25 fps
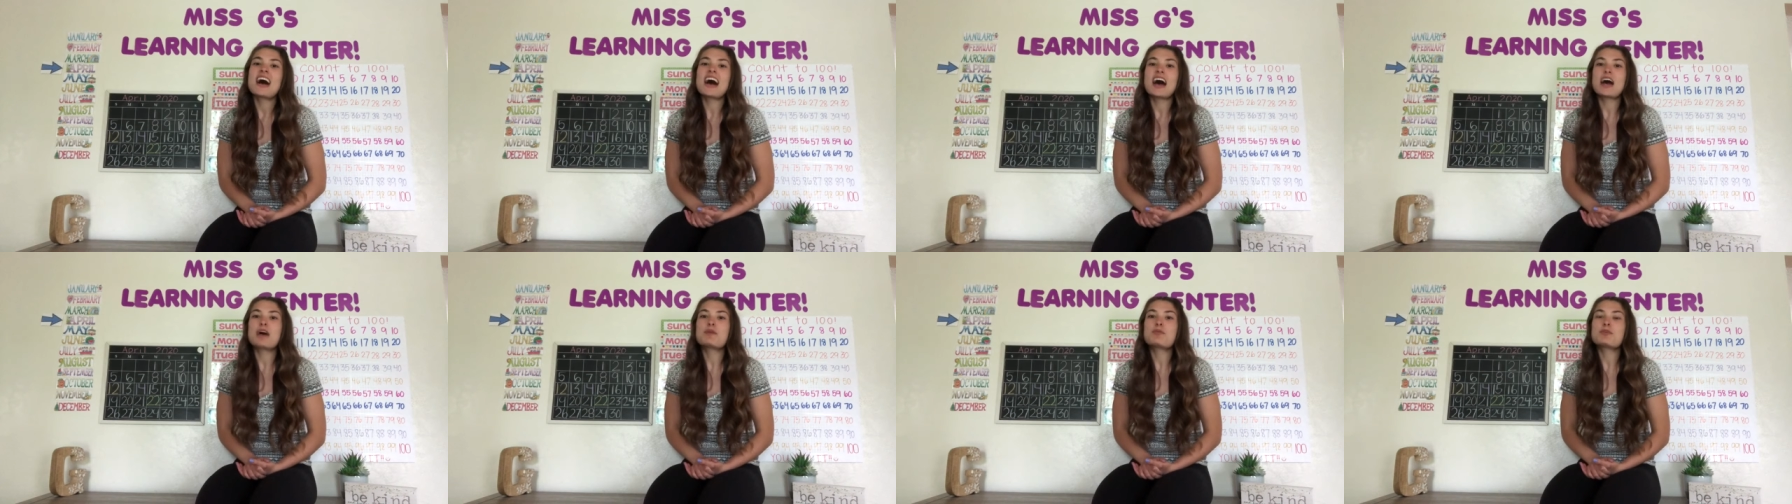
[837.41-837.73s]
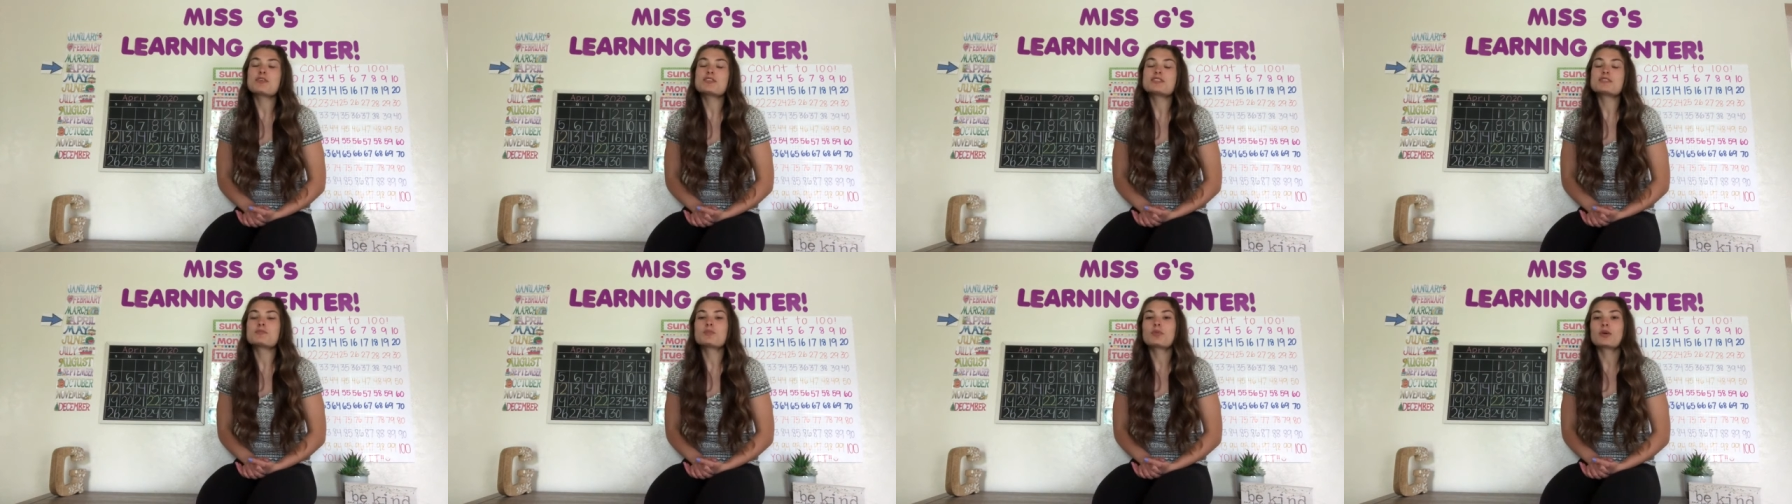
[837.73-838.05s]
I
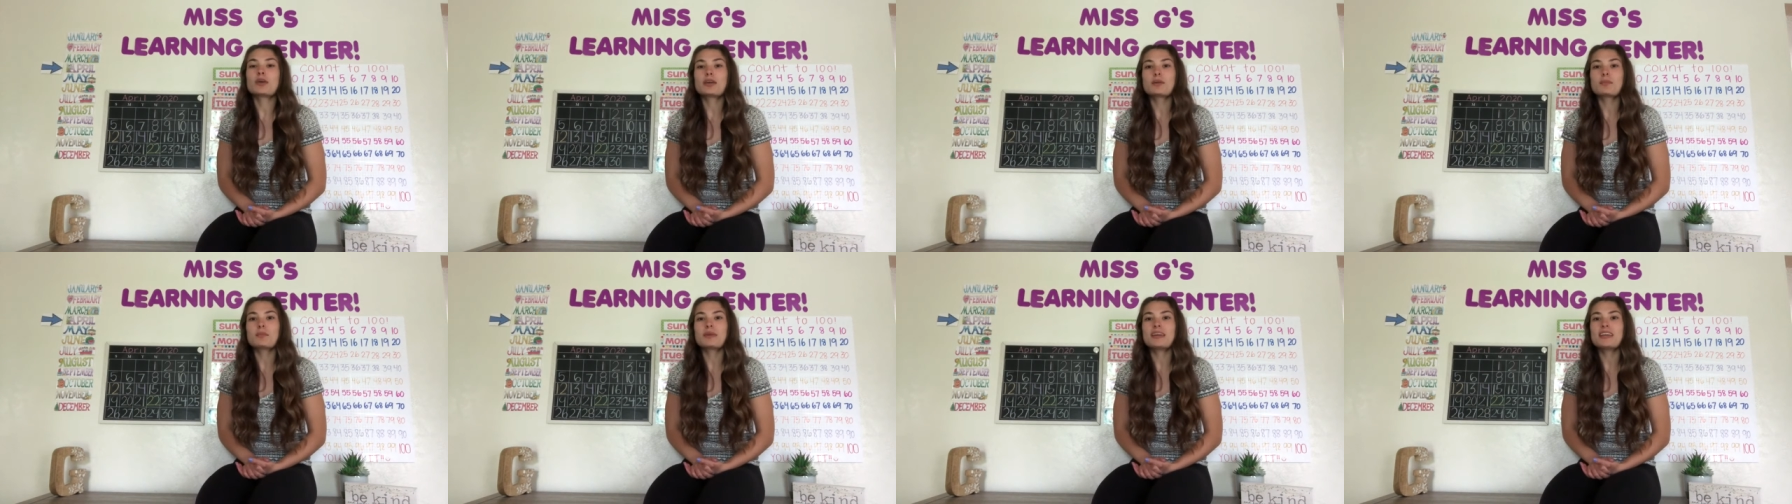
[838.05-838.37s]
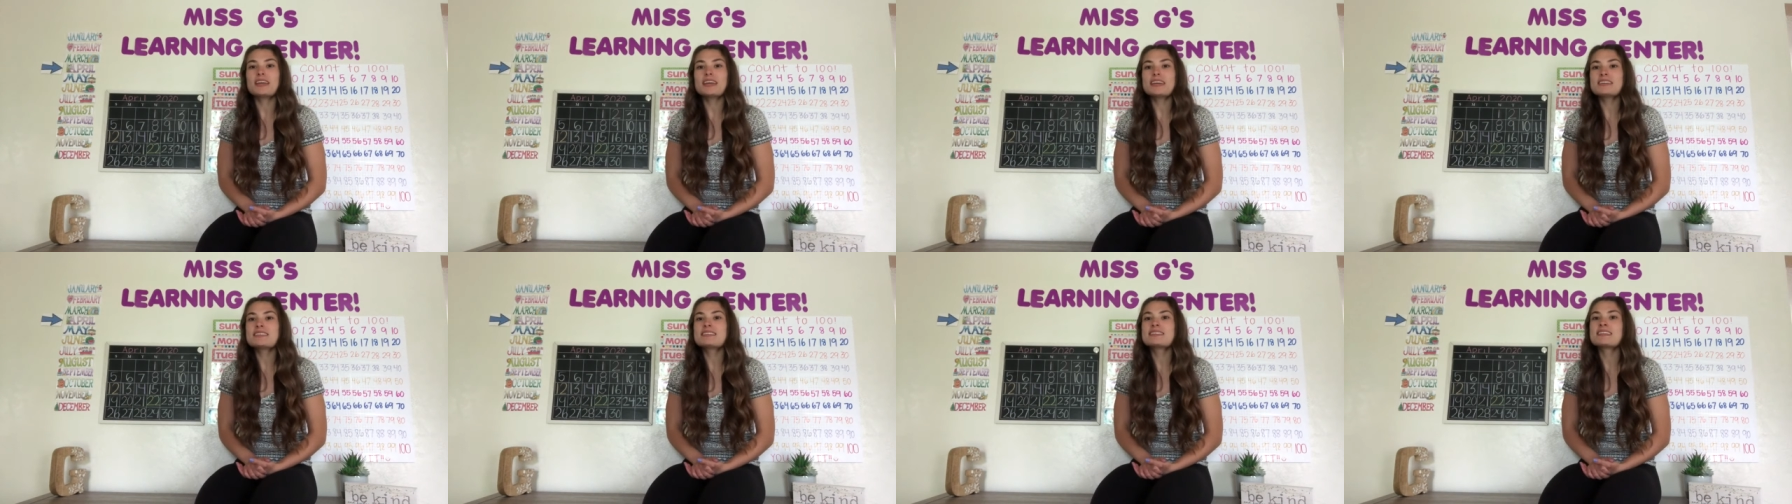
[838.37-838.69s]
post morning
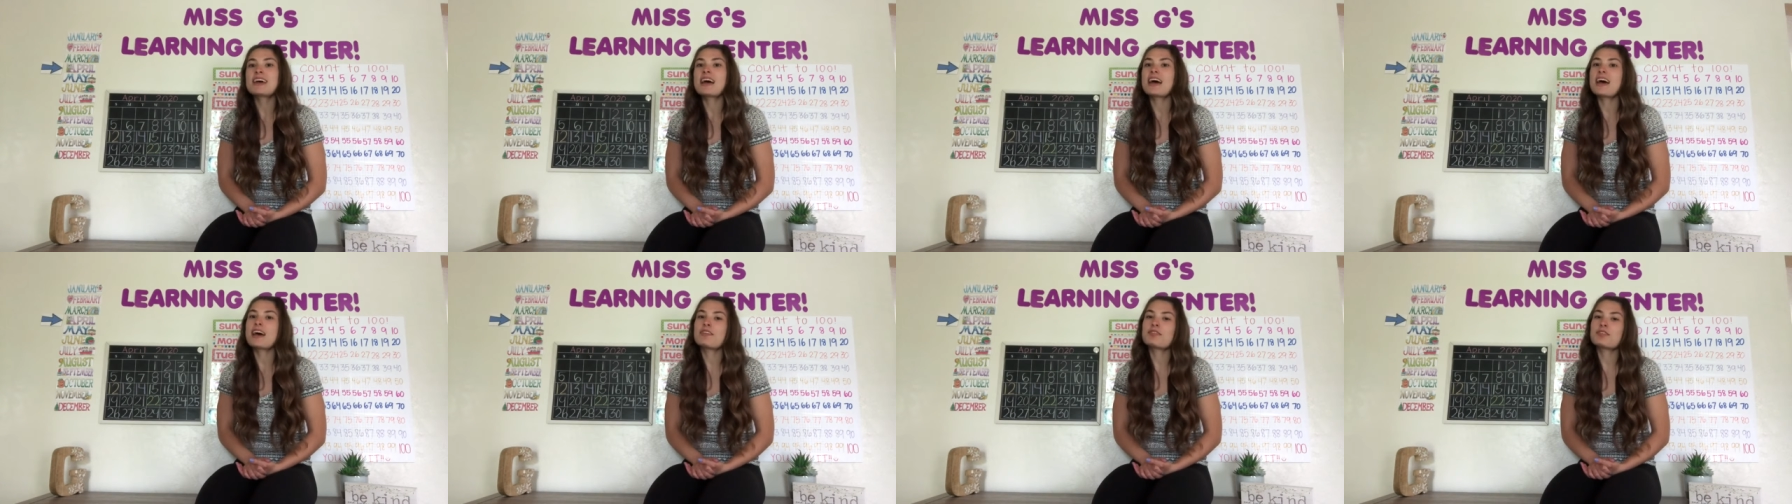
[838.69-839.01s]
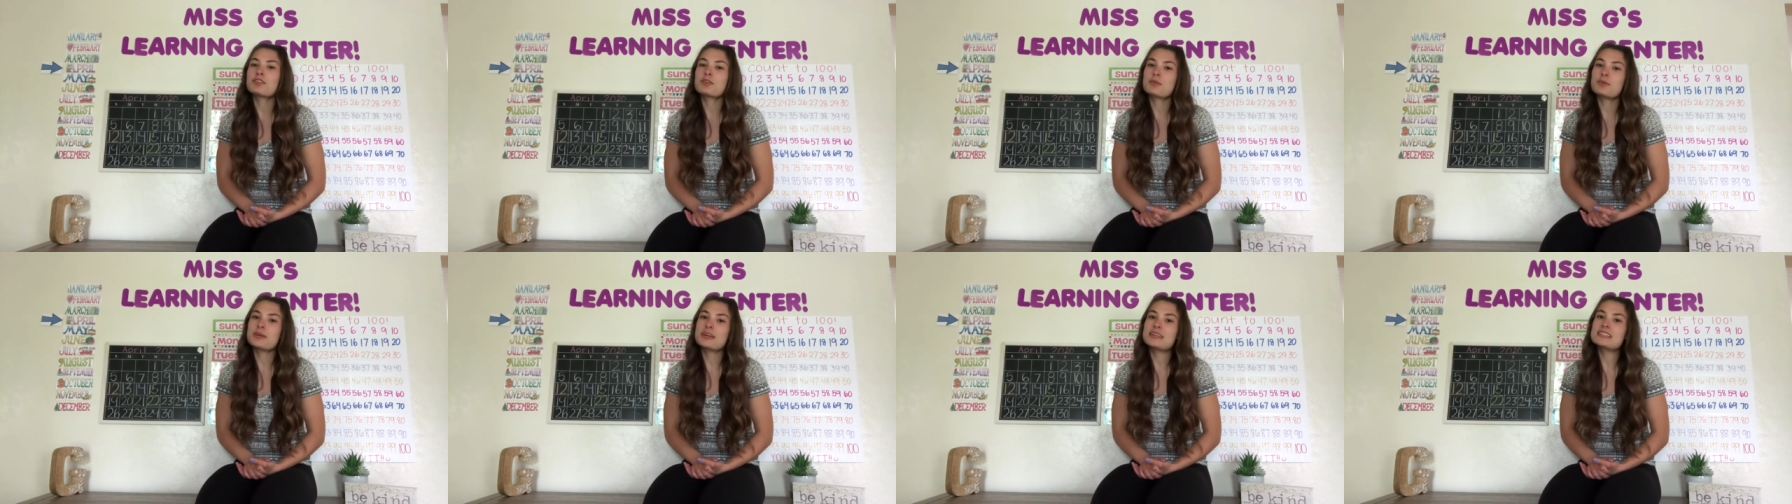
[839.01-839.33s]
meetings
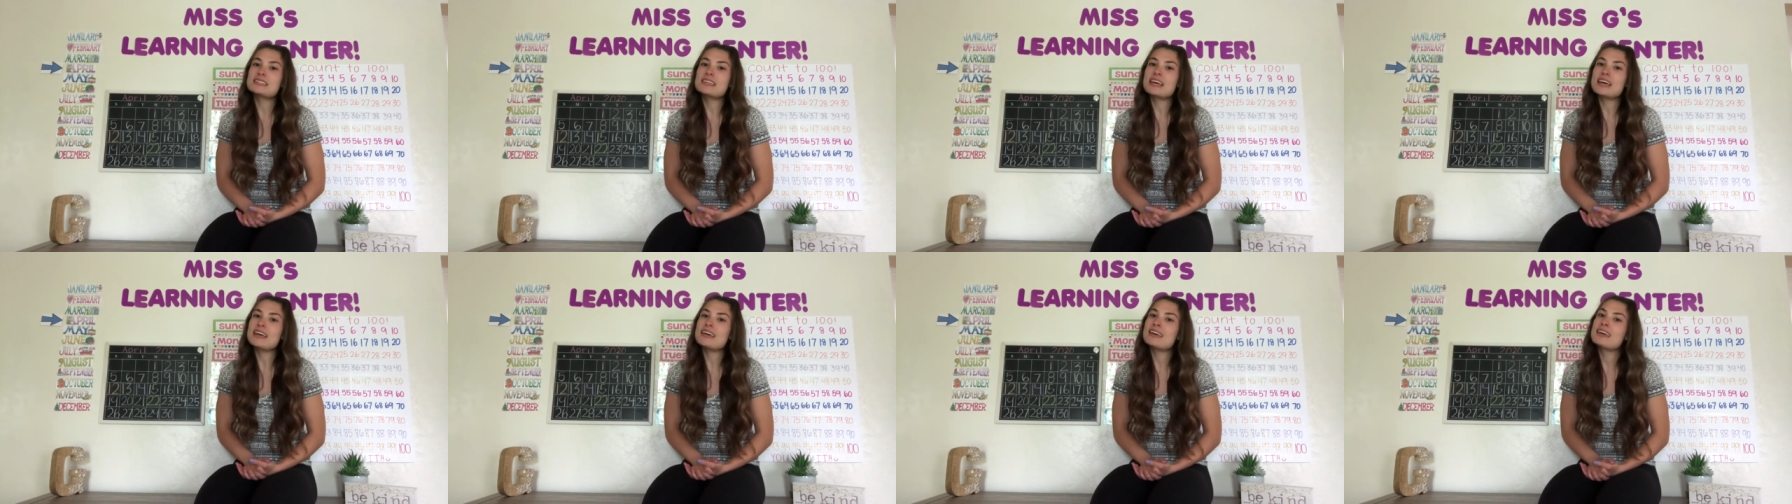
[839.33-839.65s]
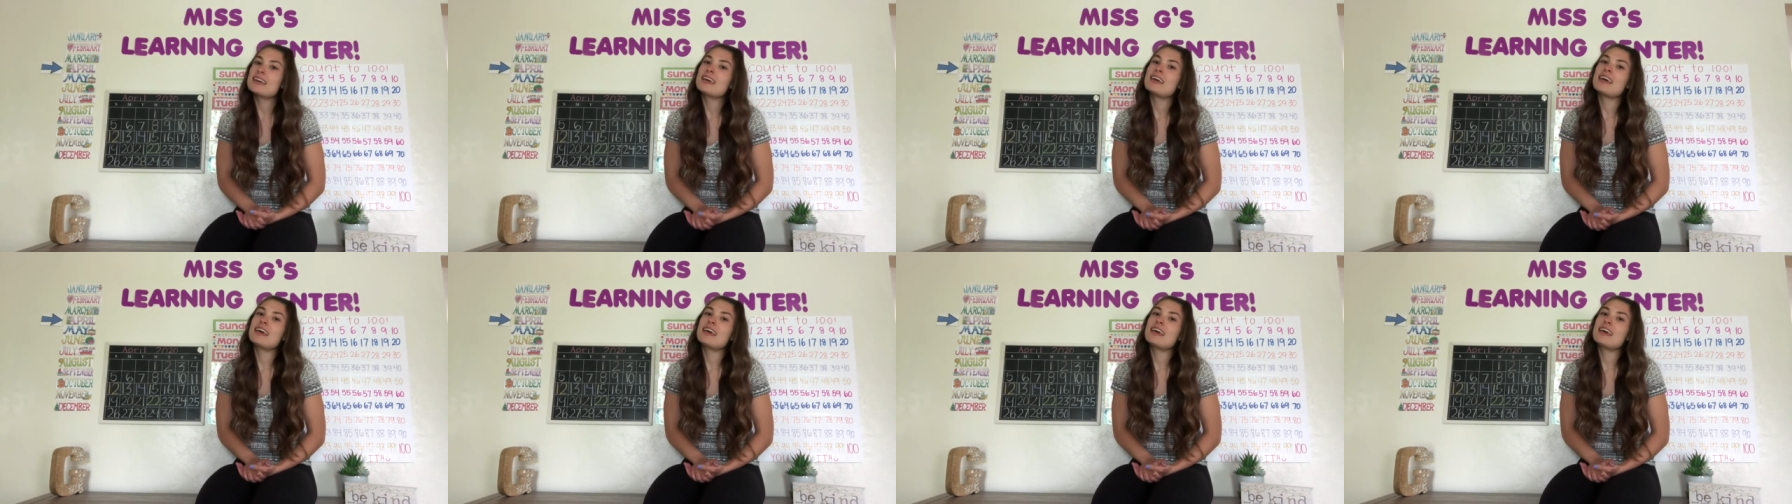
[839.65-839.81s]
every weekday,